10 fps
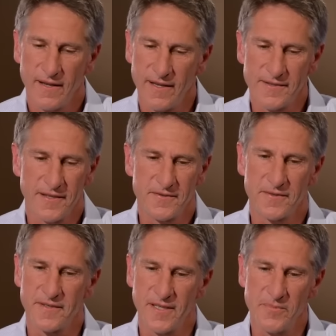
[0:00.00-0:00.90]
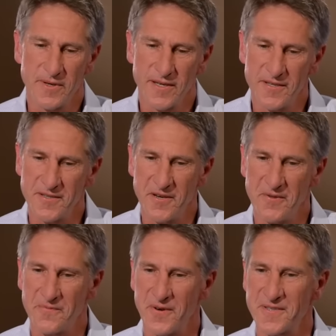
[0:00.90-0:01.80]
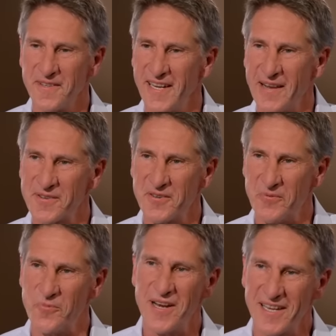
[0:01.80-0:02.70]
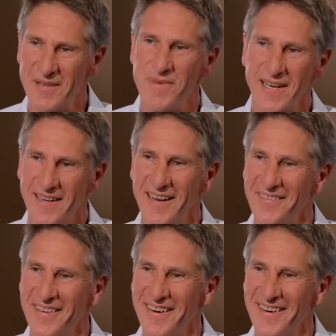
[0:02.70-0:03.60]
it's interesting because you know the first thing I couldn't wait to get back down